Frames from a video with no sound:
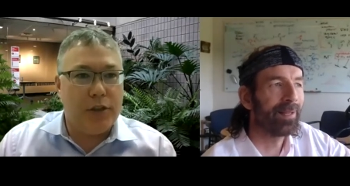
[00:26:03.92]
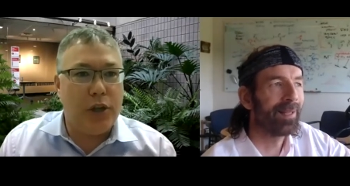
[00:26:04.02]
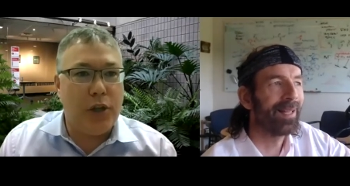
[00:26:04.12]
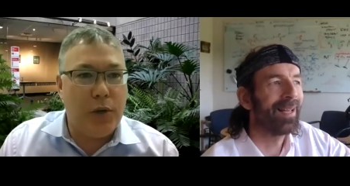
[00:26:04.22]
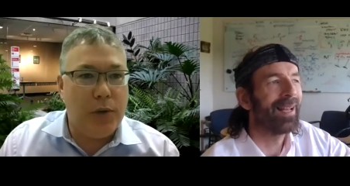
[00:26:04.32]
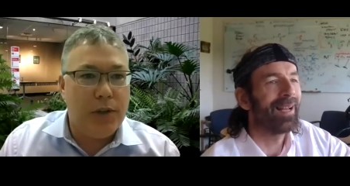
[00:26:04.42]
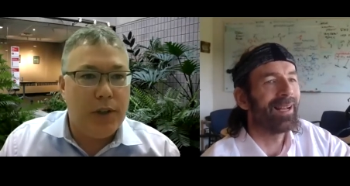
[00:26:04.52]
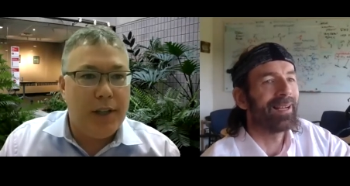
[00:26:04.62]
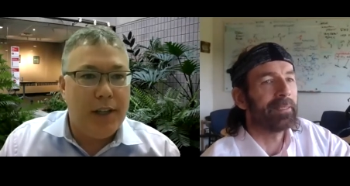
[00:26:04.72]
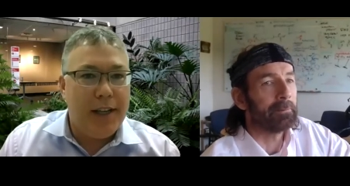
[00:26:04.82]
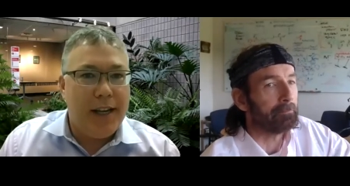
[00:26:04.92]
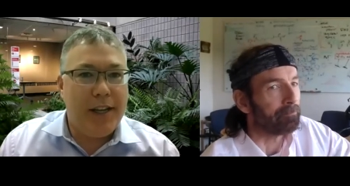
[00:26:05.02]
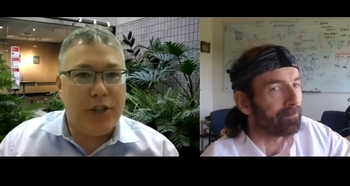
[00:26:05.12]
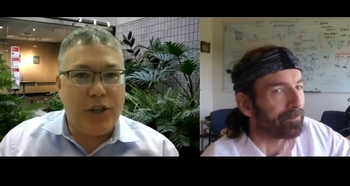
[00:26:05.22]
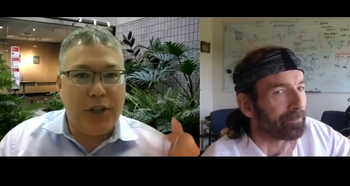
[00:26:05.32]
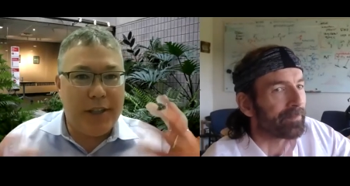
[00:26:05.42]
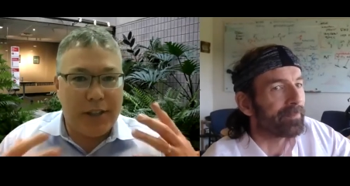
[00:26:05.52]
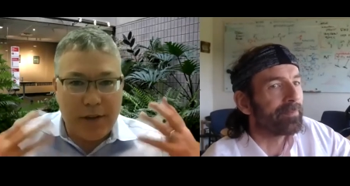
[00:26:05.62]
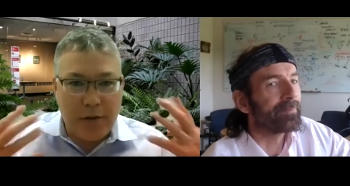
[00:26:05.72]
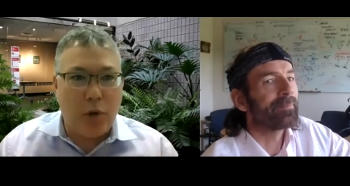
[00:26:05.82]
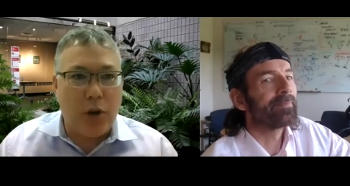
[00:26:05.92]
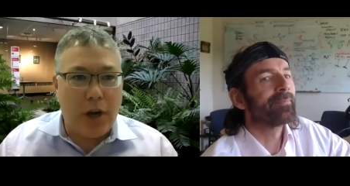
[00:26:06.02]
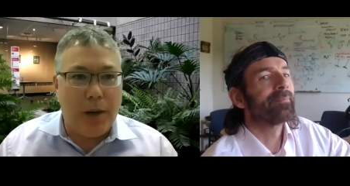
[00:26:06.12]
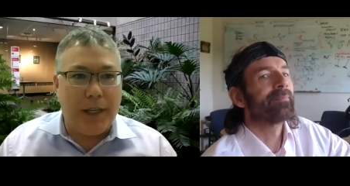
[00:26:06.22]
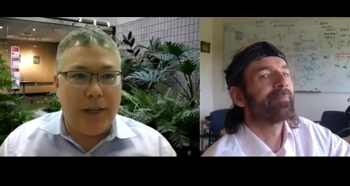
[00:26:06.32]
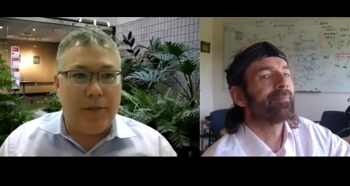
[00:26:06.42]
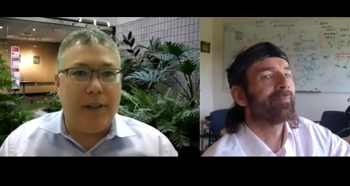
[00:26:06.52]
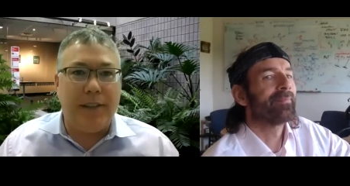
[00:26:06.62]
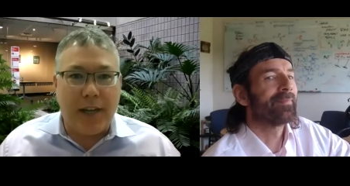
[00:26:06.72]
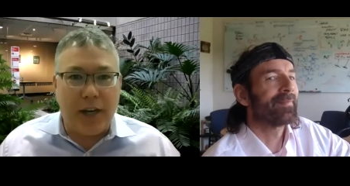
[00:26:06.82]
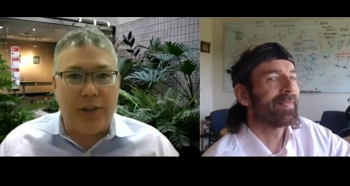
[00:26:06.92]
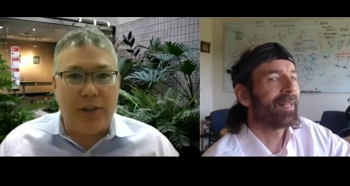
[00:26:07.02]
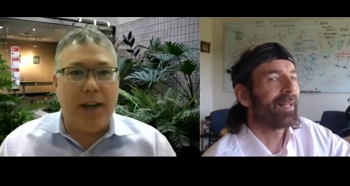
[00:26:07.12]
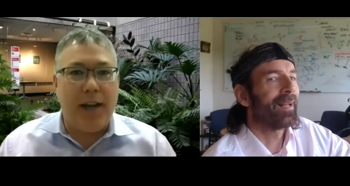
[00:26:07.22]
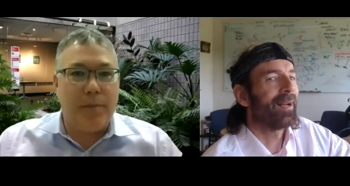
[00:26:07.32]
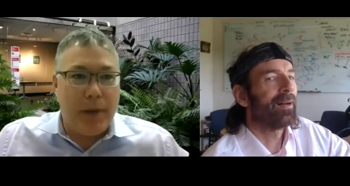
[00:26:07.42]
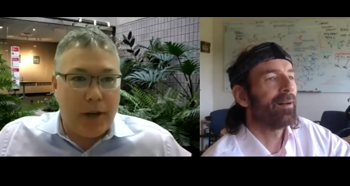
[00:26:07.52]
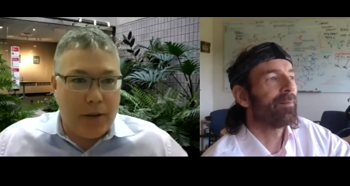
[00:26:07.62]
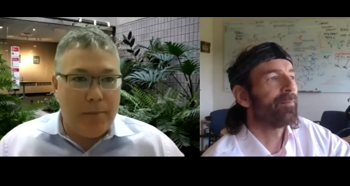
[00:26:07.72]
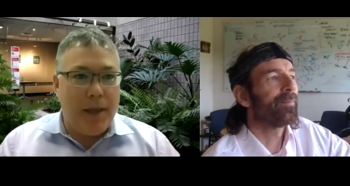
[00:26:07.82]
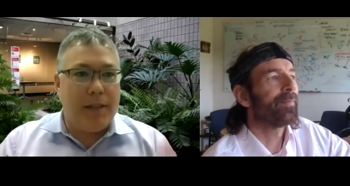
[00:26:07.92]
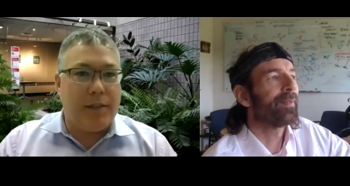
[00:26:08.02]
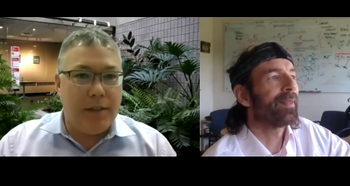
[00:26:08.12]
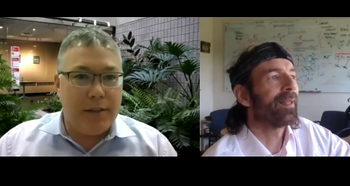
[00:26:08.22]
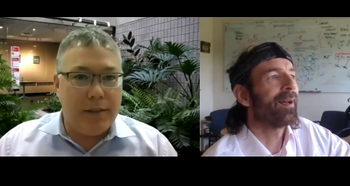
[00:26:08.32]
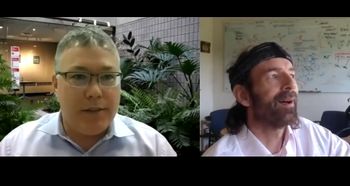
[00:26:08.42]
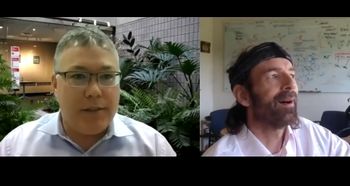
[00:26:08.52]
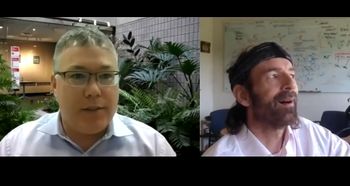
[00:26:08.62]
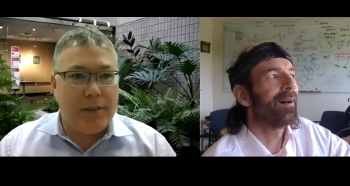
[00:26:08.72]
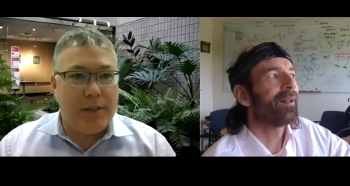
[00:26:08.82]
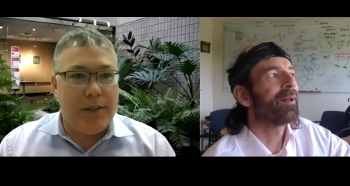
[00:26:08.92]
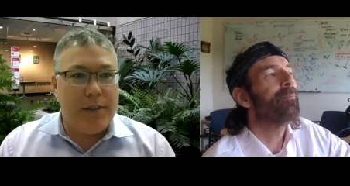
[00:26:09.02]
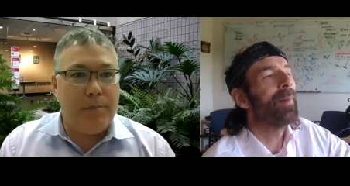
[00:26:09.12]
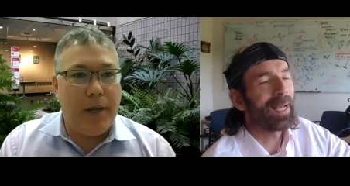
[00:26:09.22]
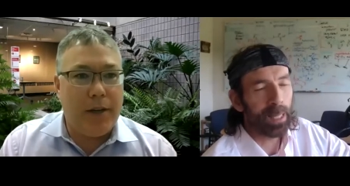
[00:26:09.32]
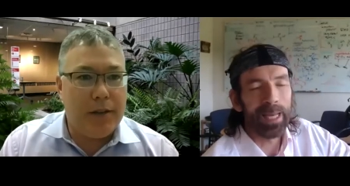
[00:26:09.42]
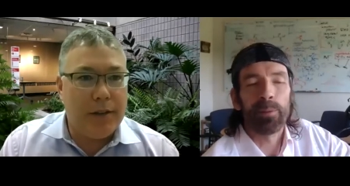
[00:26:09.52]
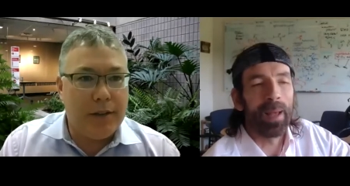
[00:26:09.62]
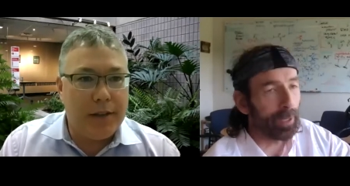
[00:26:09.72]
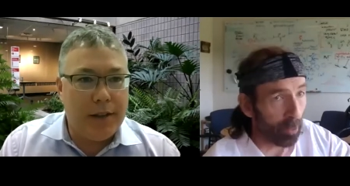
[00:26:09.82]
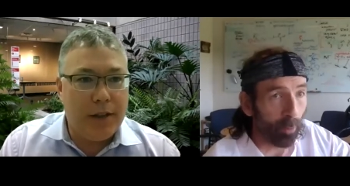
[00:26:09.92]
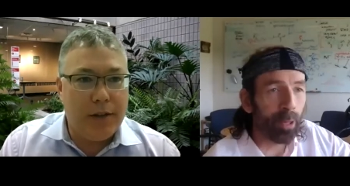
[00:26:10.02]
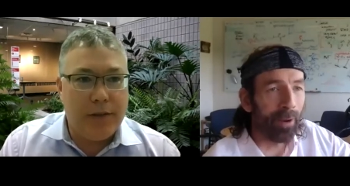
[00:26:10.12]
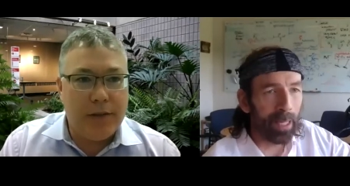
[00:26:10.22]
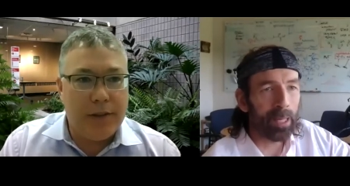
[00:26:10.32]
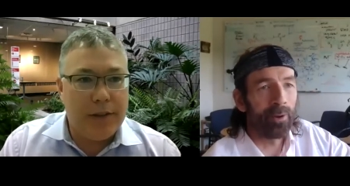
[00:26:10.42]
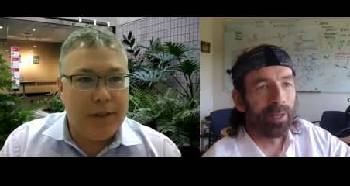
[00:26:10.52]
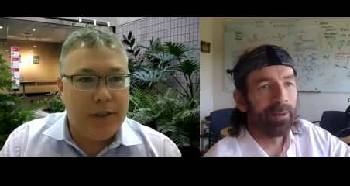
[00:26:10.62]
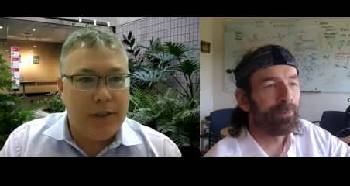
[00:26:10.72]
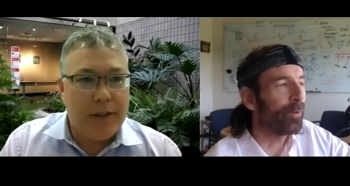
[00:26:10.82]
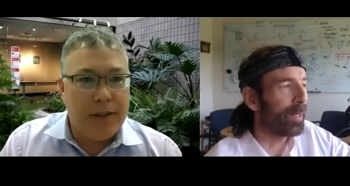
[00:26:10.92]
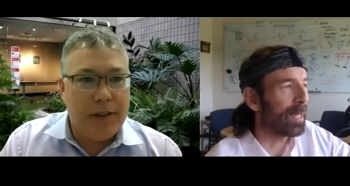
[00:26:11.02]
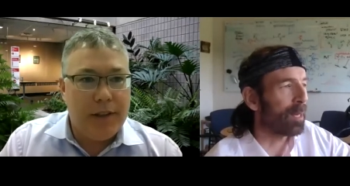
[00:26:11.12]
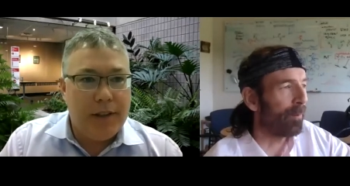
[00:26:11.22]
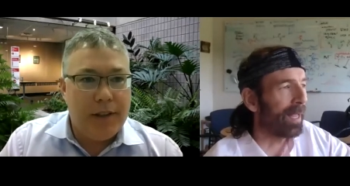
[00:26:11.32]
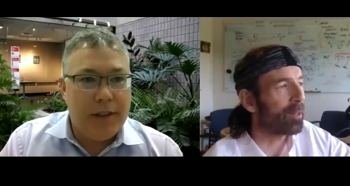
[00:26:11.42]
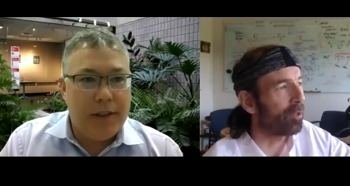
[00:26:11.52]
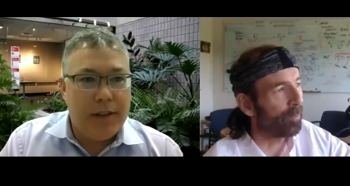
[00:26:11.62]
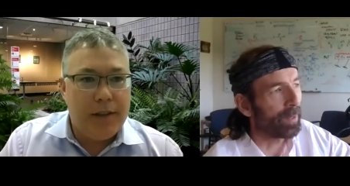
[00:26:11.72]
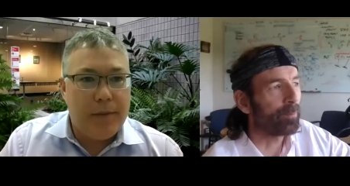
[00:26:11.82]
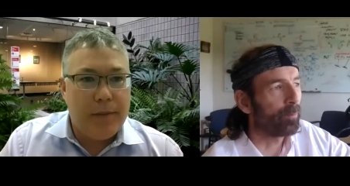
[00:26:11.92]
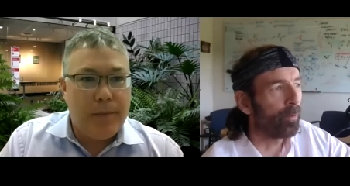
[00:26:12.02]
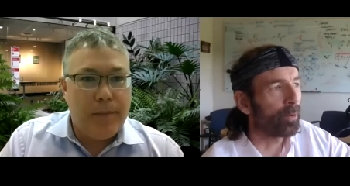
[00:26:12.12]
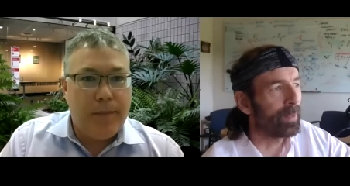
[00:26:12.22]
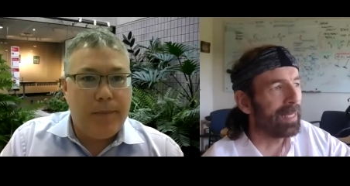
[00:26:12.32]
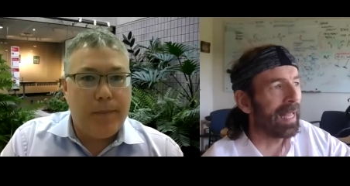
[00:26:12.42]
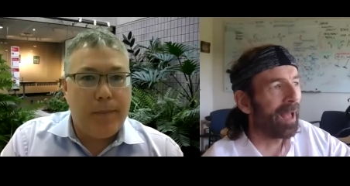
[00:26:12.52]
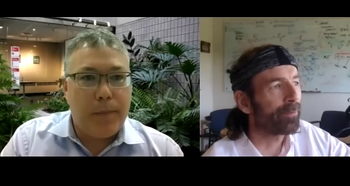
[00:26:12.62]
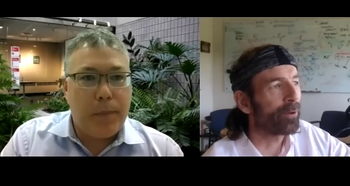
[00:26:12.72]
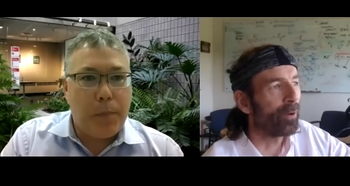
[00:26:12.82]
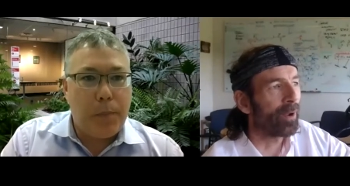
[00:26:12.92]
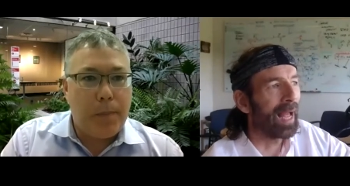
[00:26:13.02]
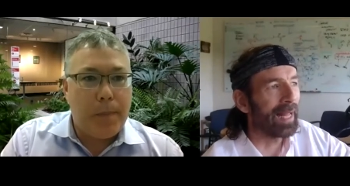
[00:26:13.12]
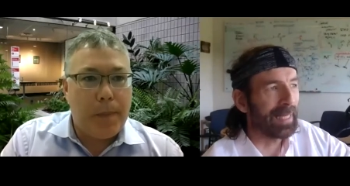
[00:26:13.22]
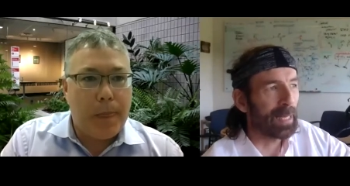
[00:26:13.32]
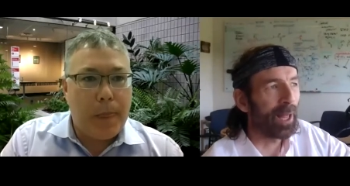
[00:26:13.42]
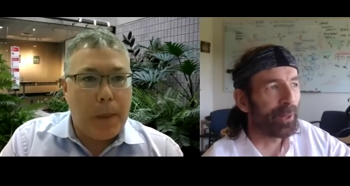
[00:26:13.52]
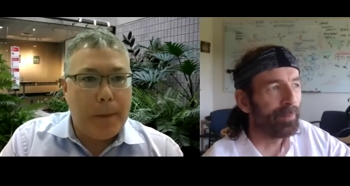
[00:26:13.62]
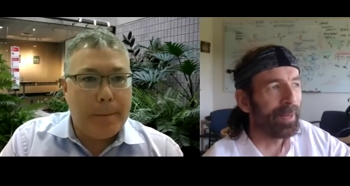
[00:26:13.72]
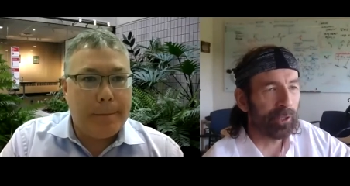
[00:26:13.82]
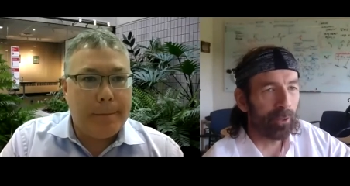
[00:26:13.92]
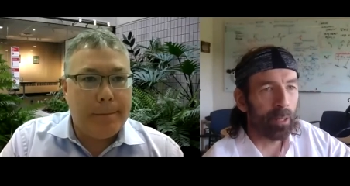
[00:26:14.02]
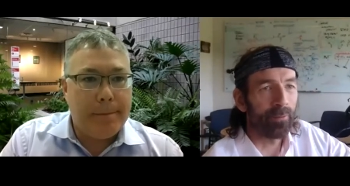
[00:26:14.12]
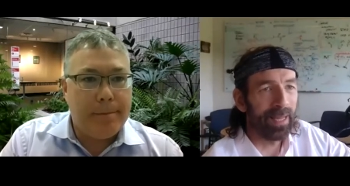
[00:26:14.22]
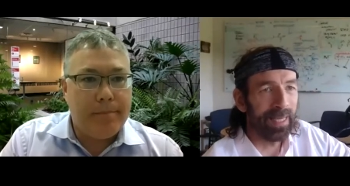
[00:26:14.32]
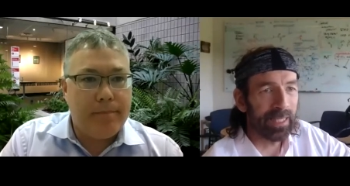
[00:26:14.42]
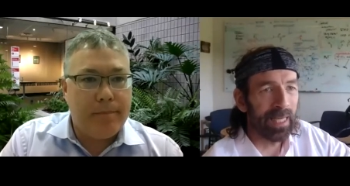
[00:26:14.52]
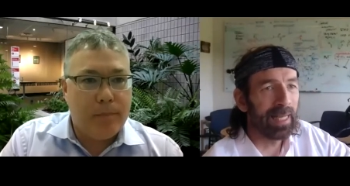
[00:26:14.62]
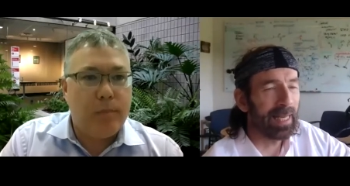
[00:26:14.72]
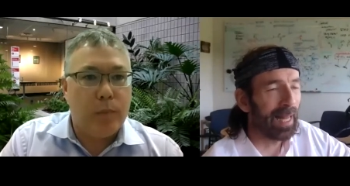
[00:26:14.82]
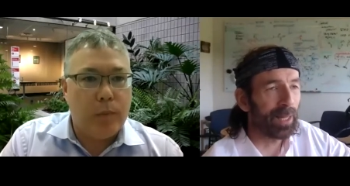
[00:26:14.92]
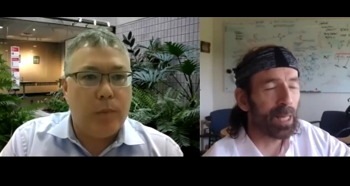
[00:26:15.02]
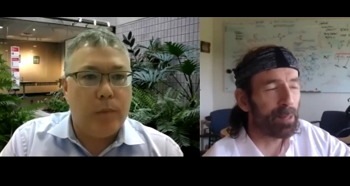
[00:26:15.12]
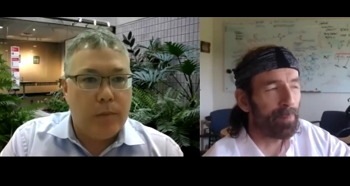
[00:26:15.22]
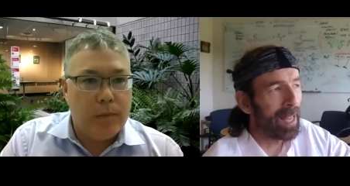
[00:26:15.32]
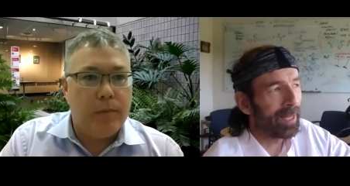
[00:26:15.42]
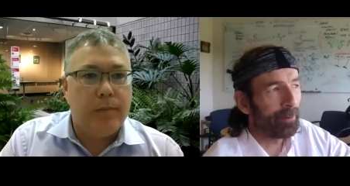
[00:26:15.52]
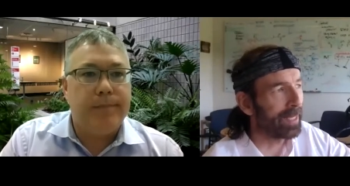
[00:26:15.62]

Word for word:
Speaker 1: So it's, it's even more complicated, right? Like our diet is better, medicine is is better. better.
Speaker 2: Those are external influences, right? So, but what we have to look at is other measures of aging and health span, right?